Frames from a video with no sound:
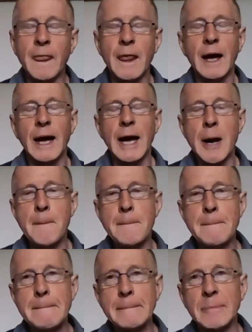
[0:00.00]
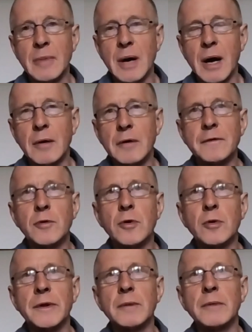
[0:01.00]
I went for a walk
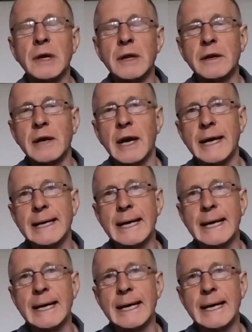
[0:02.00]
with him the other day,